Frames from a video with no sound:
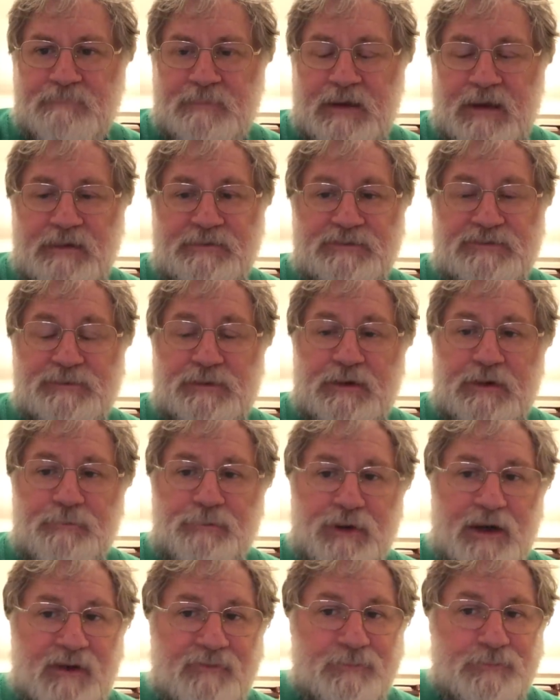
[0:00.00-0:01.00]
And Suella
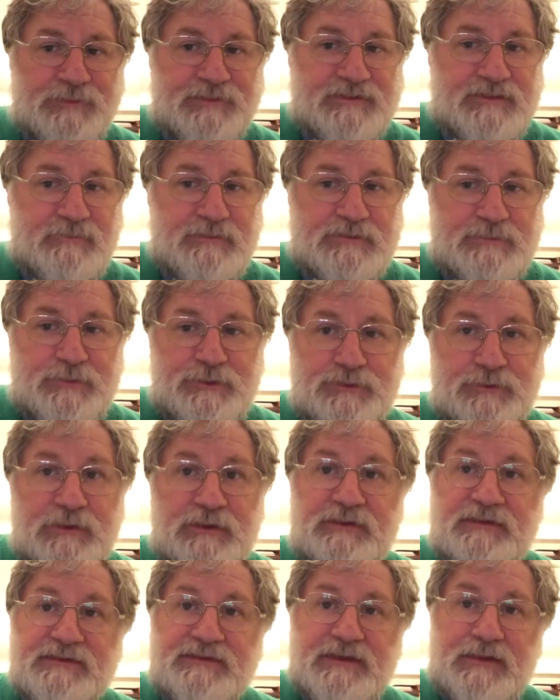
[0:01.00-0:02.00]
Braverman seems to be
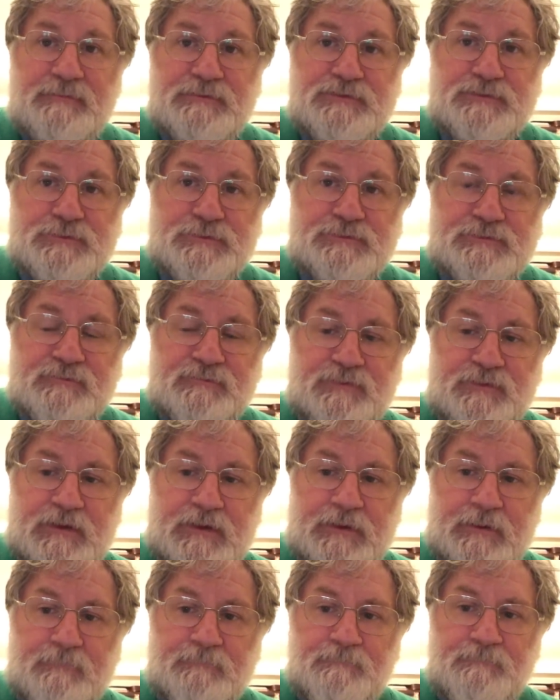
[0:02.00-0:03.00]
doing the same sort of
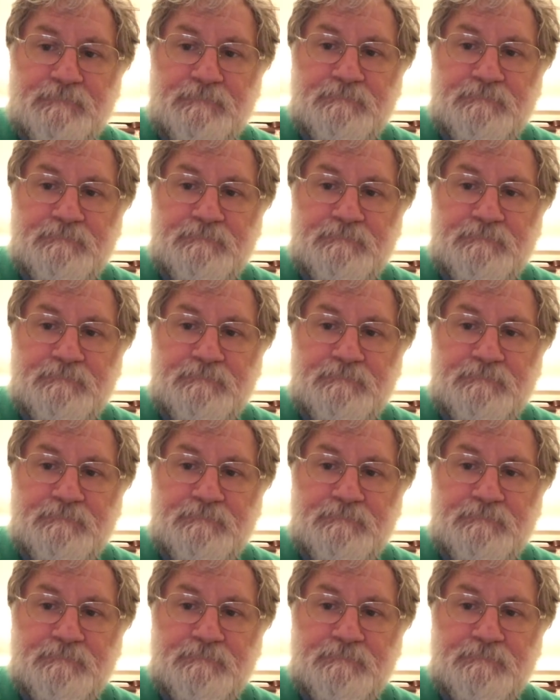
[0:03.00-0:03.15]
thing.